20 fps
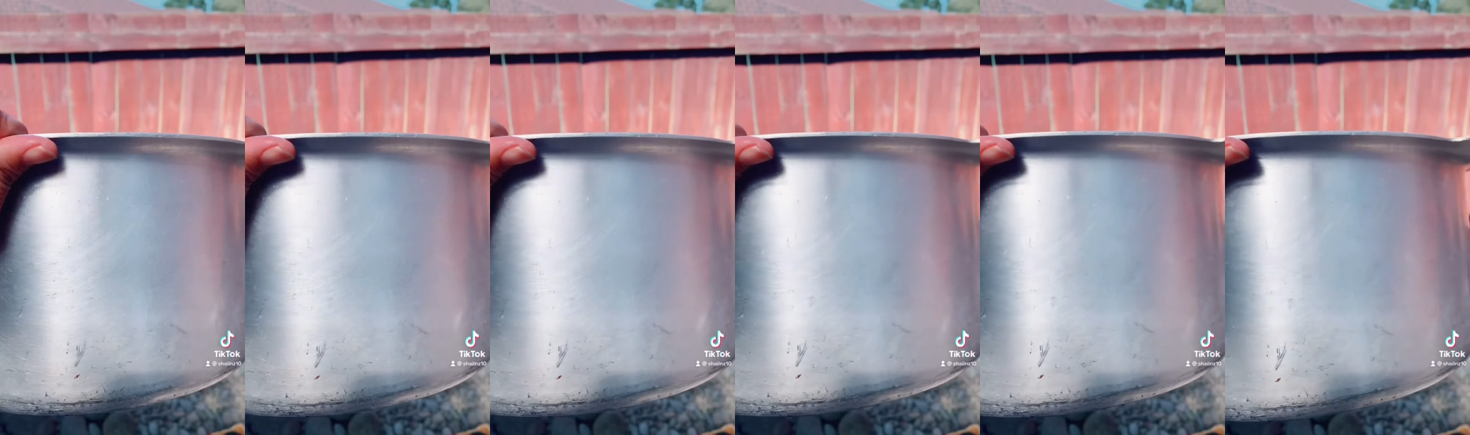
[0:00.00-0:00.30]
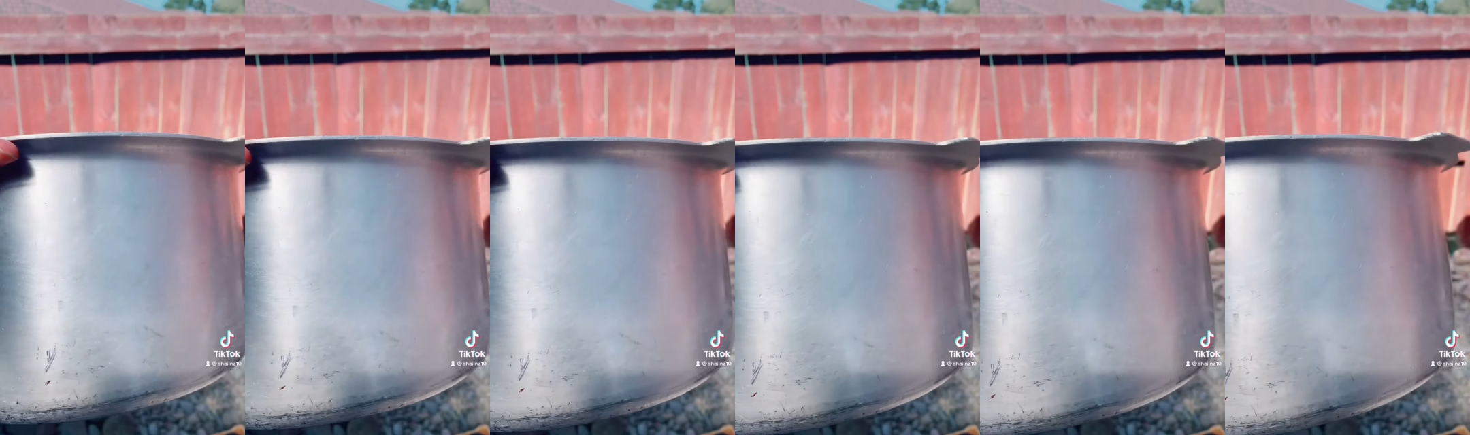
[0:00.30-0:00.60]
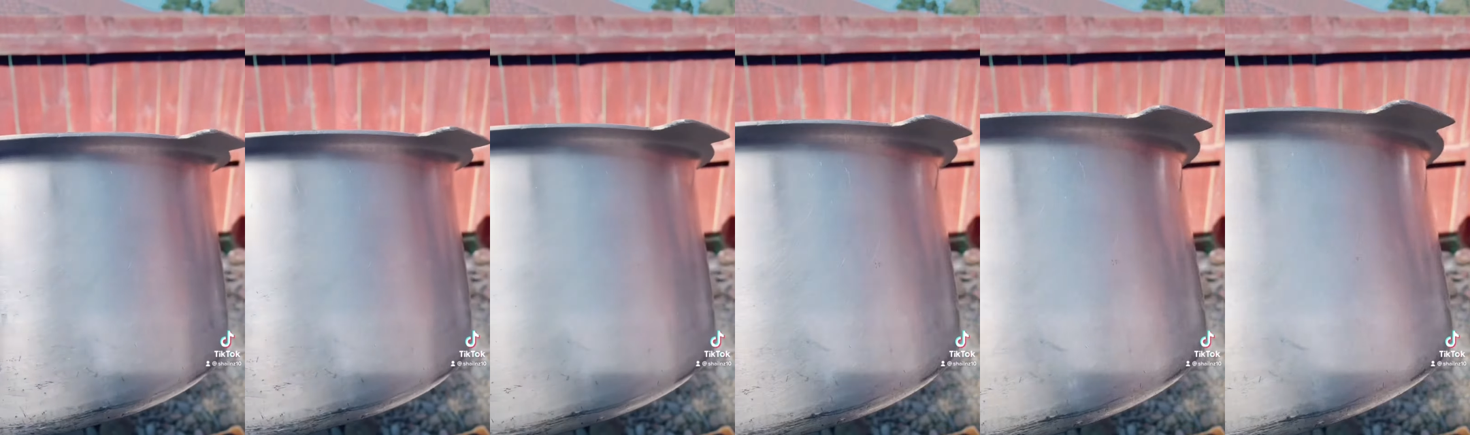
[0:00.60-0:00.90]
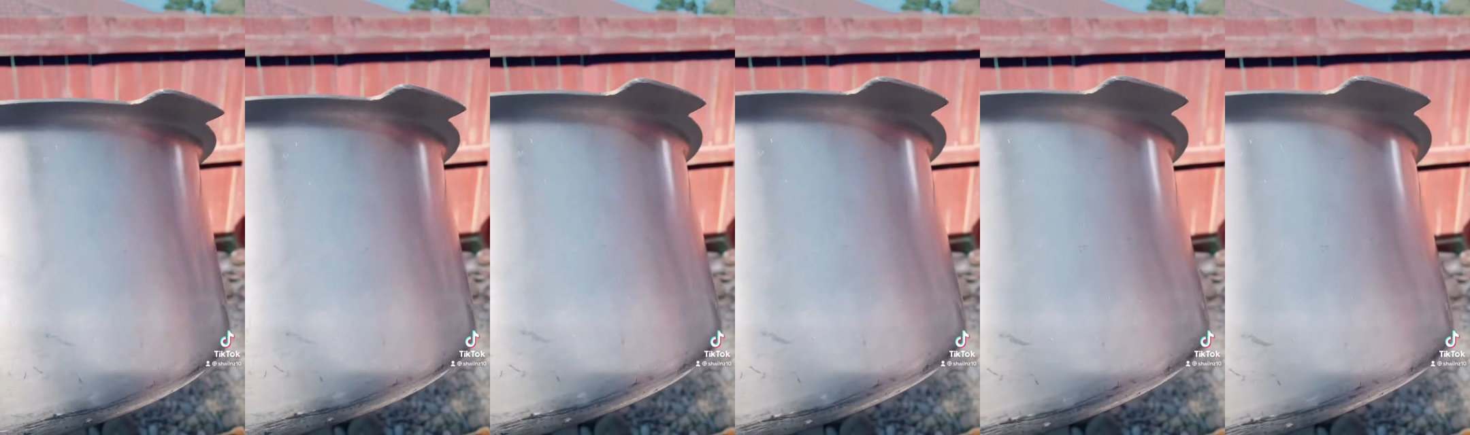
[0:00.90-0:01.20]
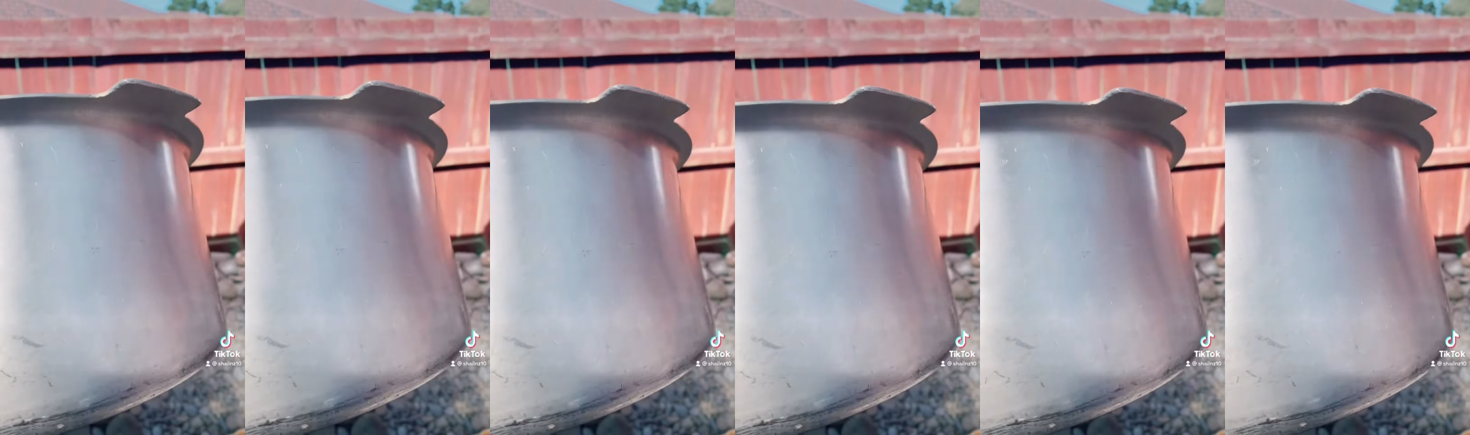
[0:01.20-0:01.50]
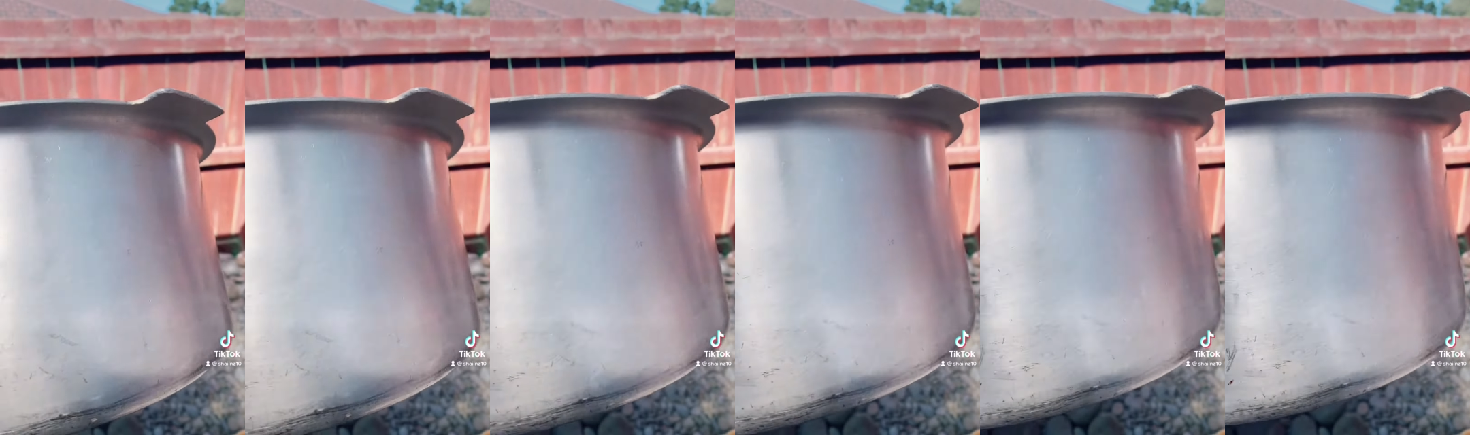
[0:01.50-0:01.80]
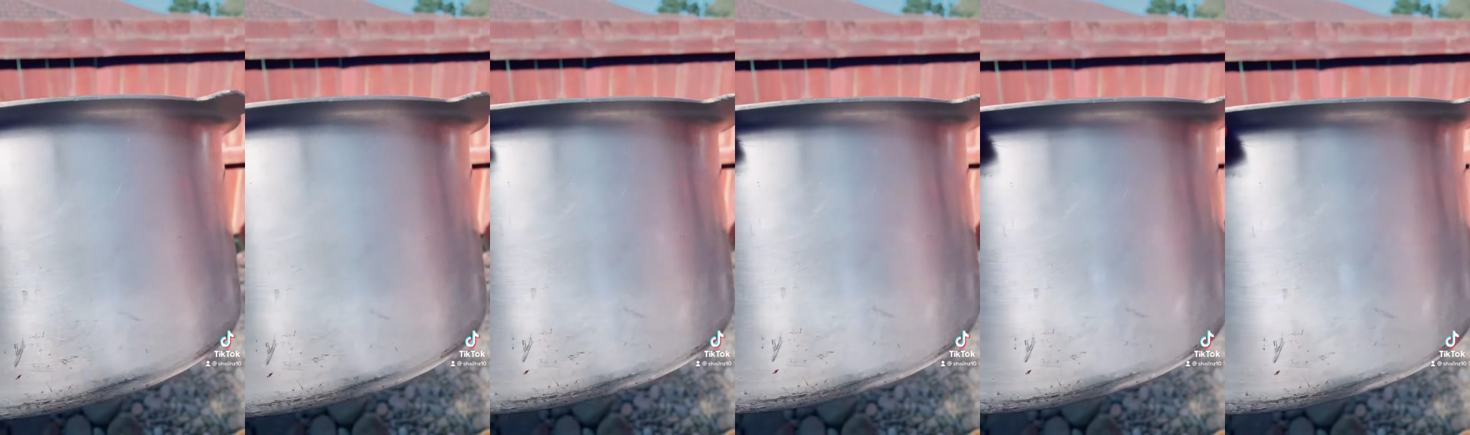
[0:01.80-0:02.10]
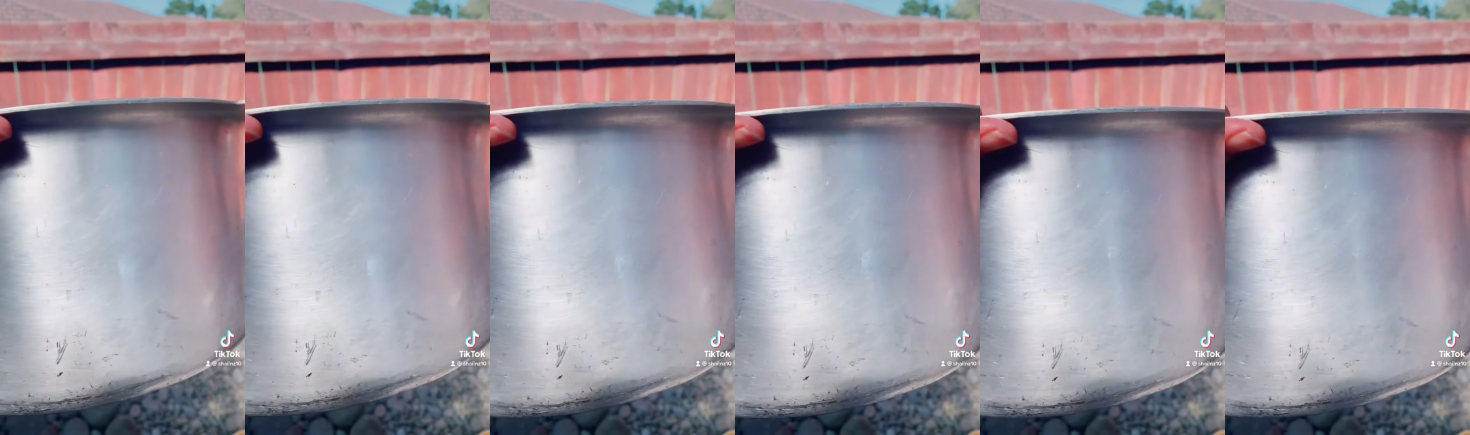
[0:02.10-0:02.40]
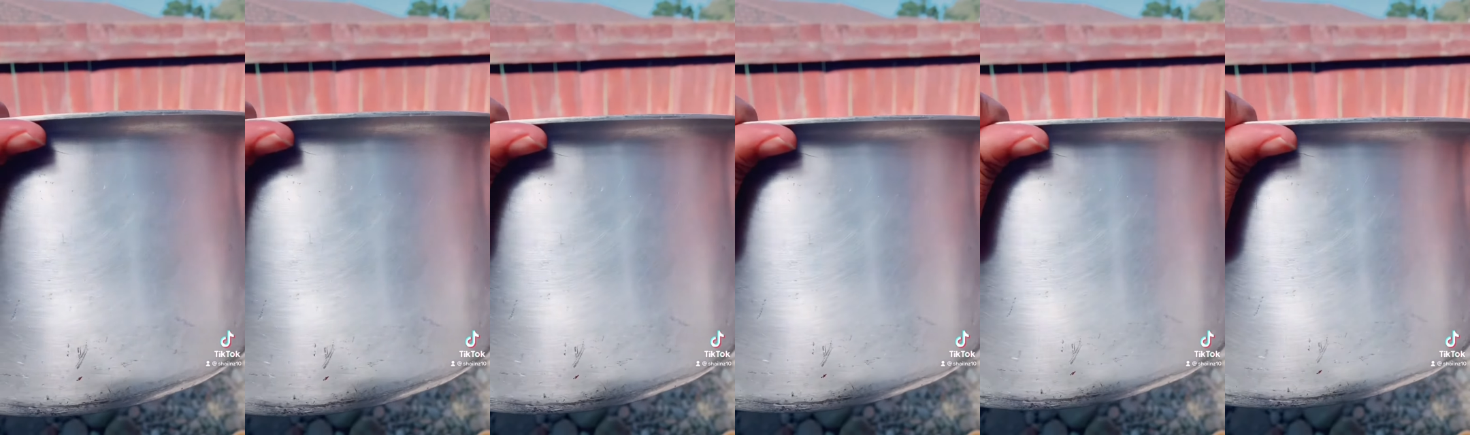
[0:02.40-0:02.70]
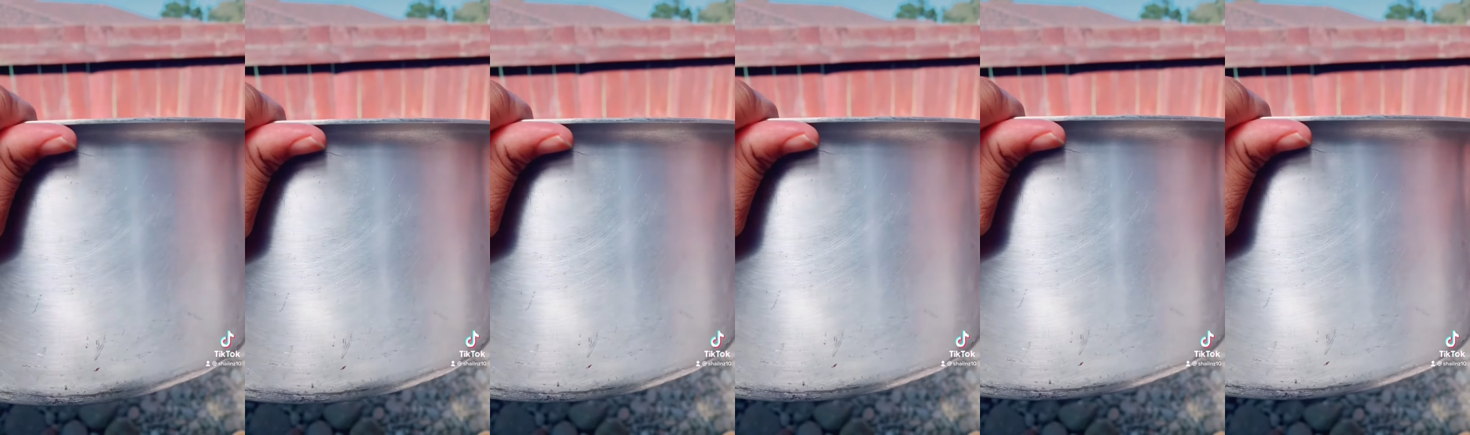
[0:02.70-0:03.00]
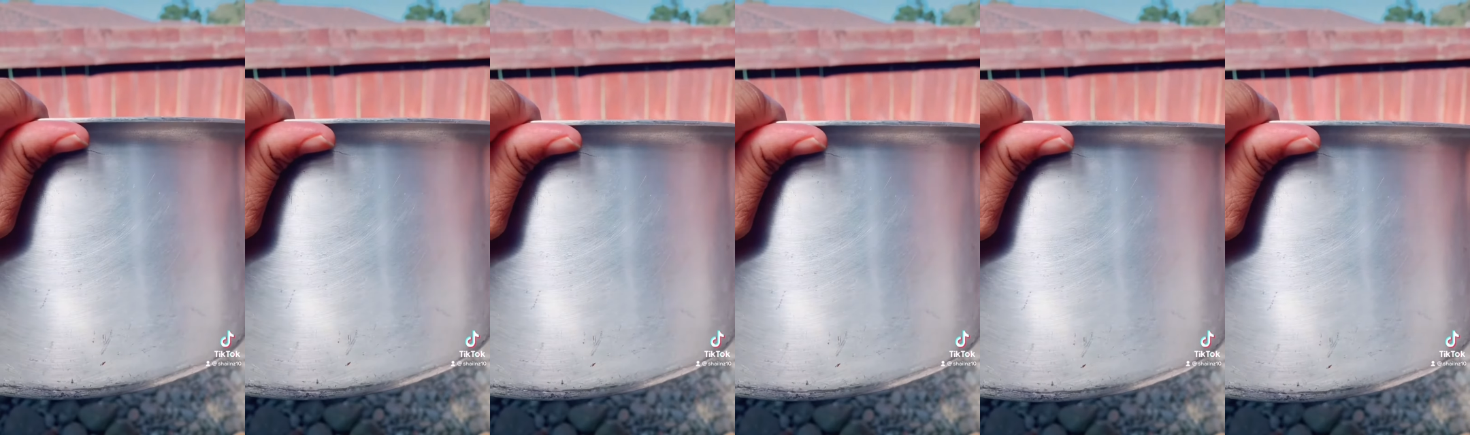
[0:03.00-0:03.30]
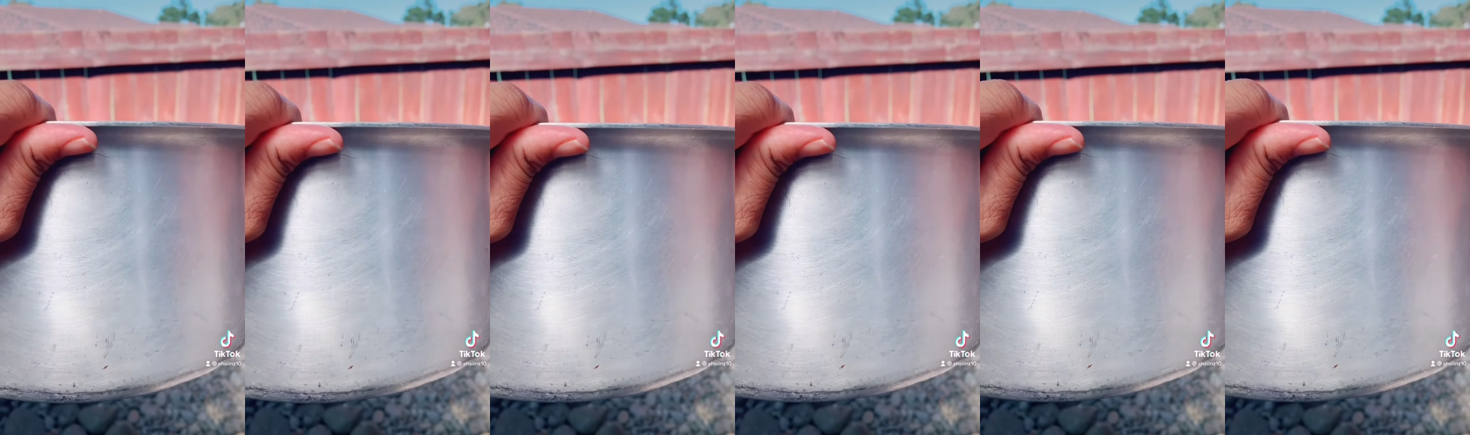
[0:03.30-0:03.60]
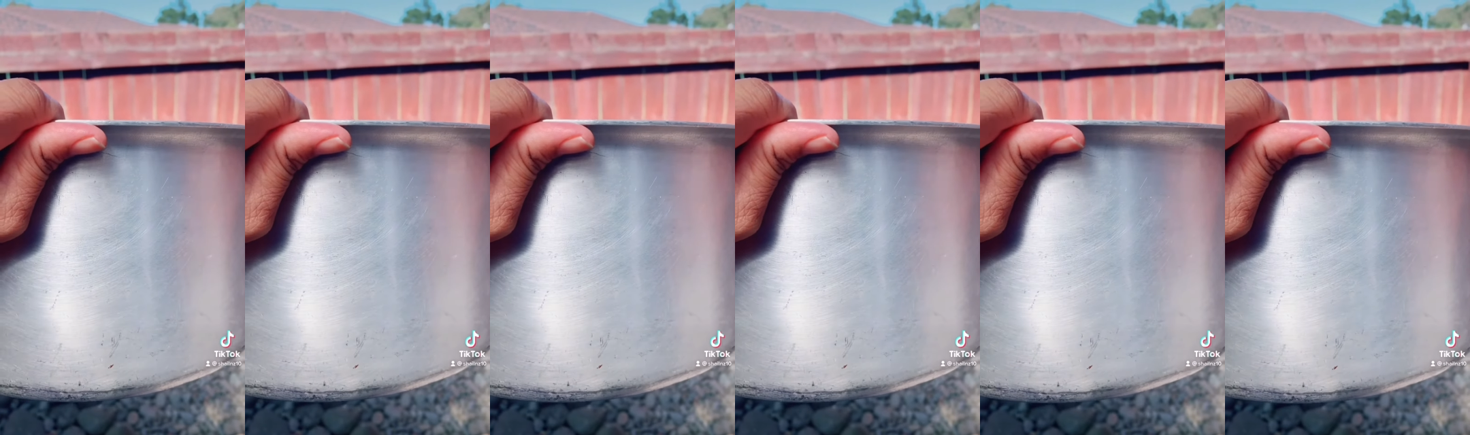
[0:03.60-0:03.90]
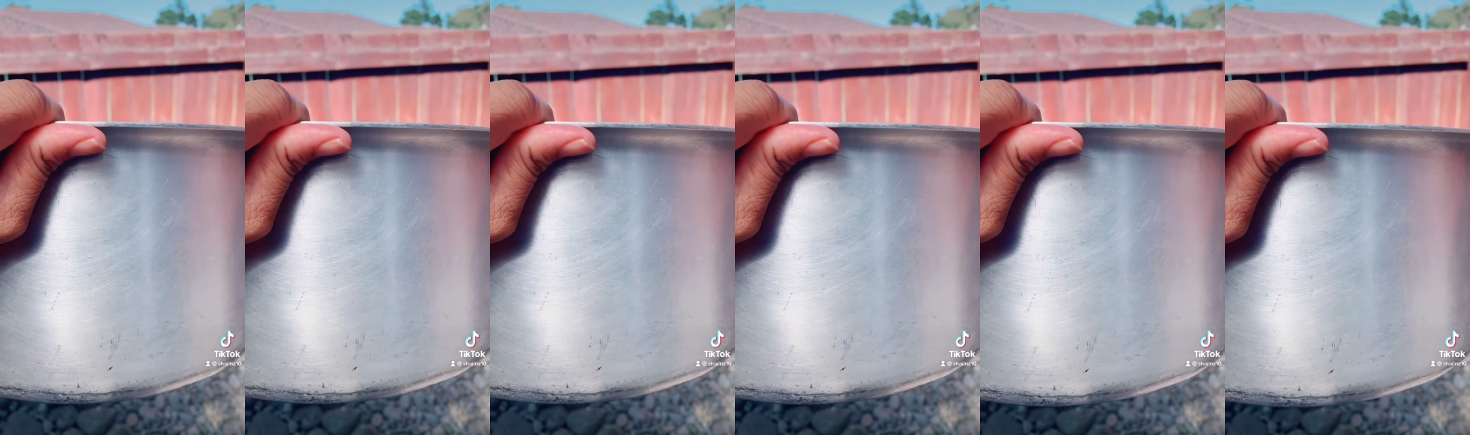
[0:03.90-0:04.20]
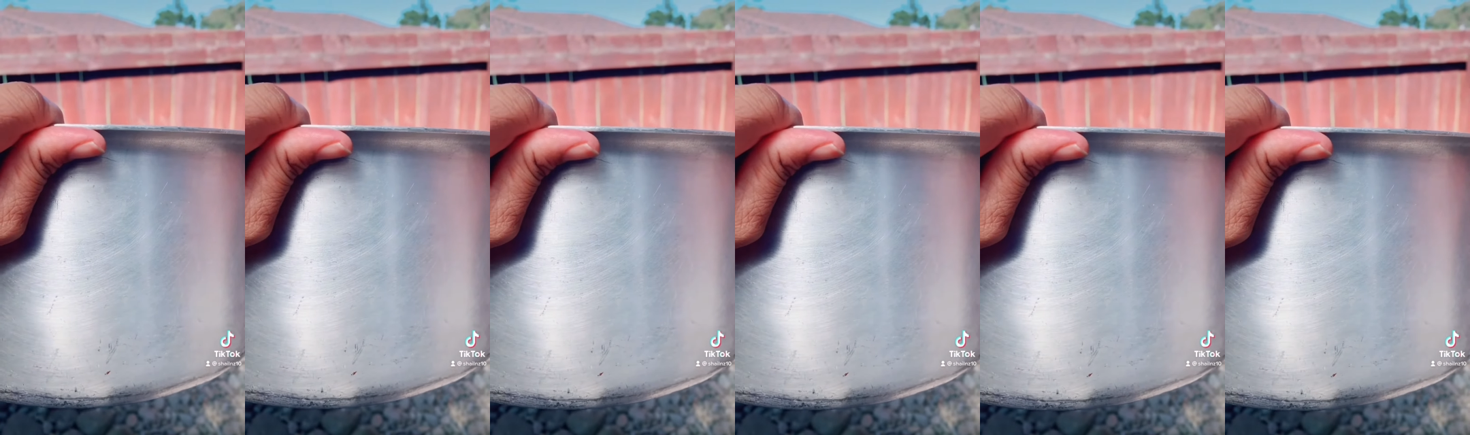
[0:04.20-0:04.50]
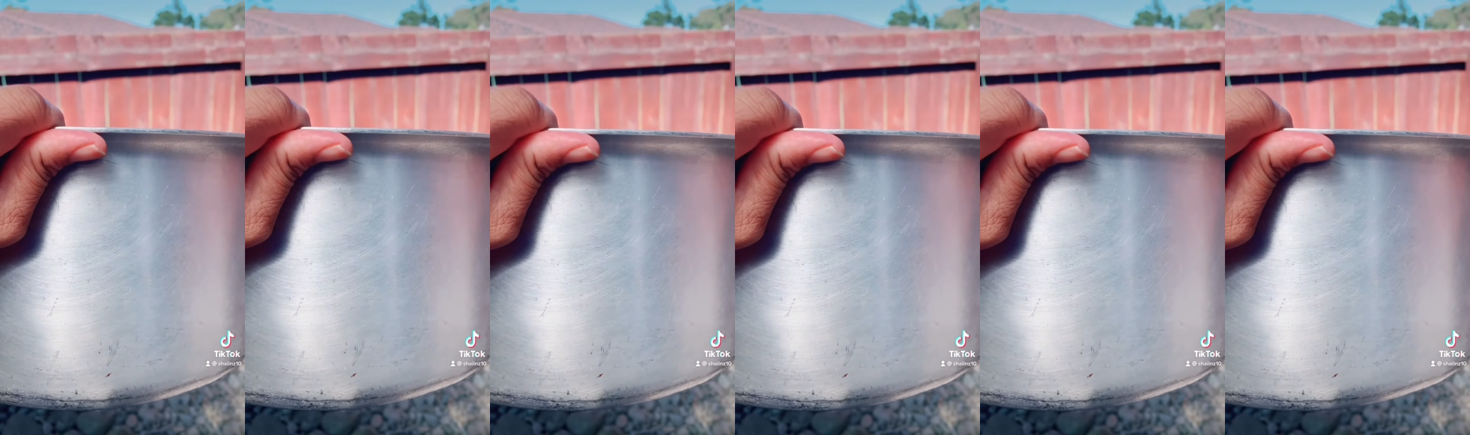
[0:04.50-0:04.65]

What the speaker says: (no speaker visible)